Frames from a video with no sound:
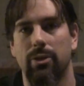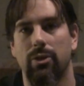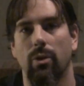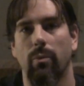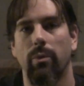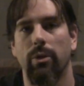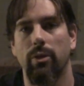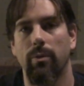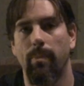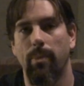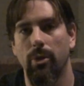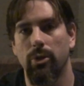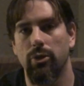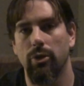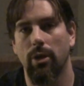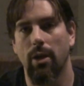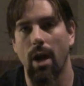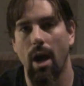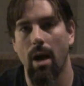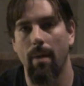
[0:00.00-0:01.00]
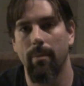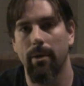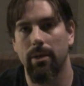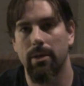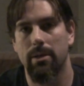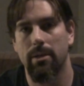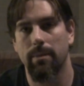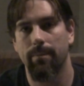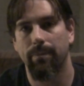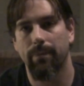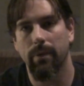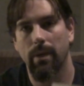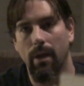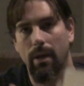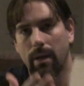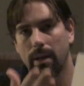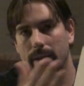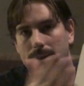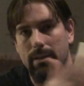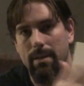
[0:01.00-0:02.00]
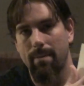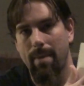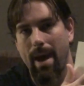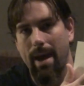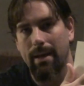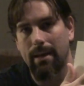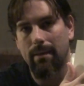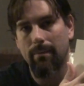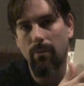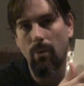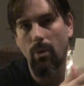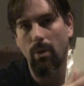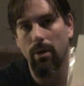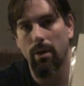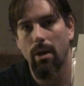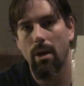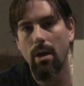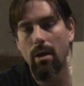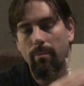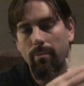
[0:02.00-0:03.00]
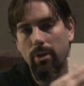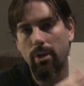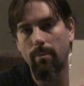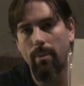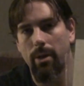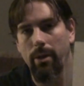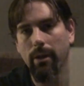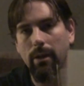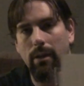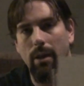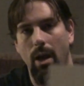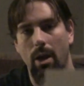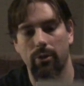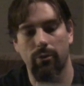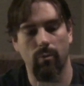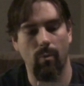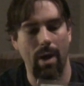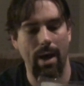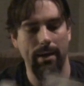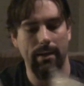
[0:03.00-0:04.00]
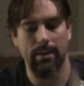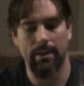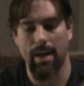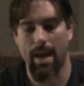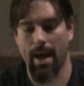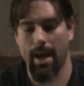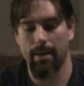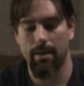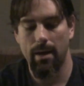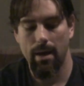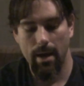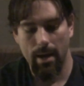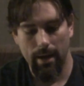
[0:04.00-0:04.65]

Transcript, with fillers: So when you put your comics against the backing board, put them on the gloss white side.